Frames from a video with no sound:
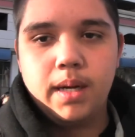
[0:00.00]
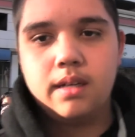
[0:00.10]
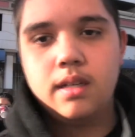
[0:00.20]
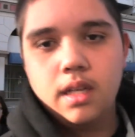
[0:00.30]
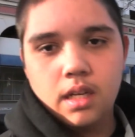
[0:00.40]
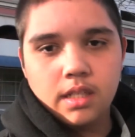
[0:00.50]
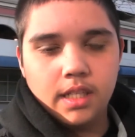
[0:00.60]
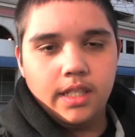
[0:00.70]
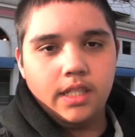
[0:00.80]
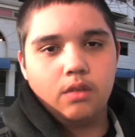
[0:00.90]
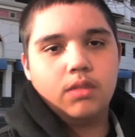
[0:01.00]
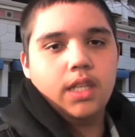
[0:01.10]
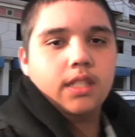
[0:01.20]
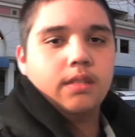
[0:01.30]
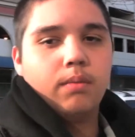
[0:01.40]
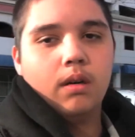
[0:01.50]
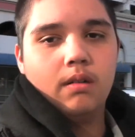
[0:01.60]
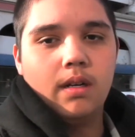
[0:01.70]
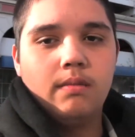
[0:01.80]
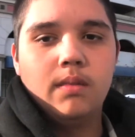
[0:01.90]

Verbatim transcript: about the diesel reduction program.